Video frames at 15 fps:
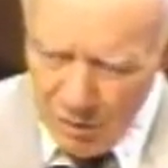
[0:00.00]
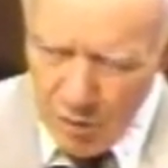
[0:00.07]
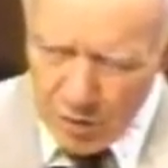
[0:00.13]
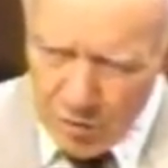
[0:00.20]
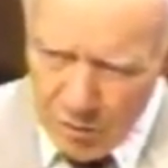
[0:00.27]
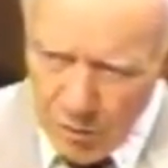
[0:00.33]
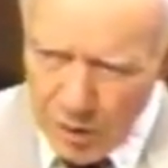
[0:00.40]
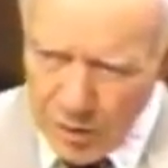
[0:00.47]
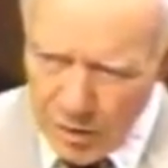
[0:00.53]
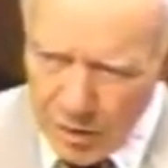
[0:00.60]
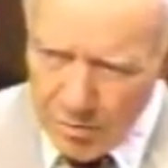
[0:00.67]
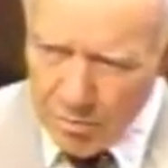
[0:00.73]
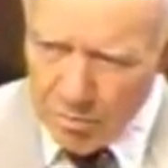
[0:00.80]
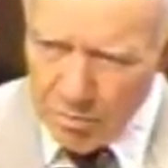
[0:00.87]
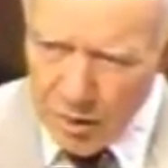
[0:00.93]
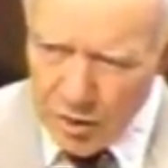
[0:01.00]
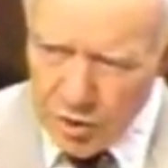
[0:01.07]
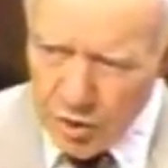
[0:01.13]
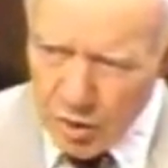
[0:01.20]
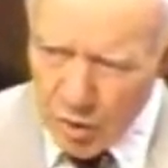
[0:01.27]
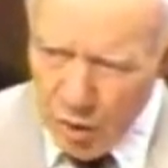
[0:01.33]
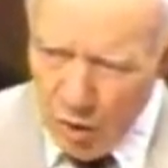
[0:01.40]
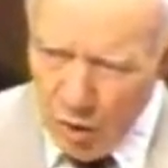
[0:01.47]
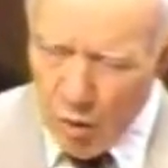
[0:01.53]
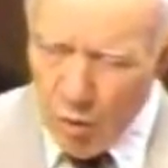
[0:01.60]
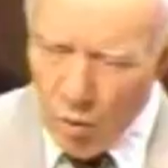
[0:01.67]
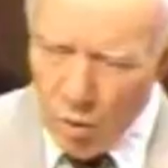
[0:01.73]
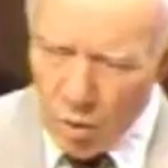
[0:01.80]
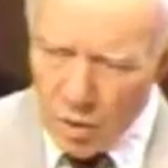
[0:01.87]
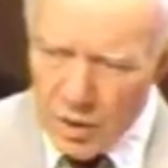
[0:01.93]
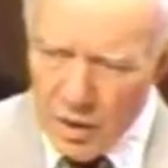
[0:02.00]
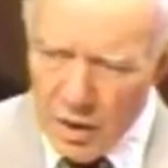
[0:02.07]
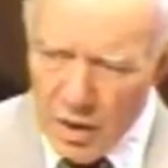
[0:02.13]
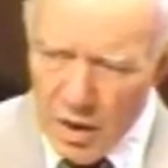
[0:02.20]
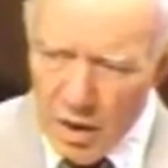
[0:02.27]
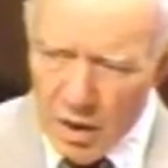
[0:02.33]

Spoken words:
question of whether the bridge could hold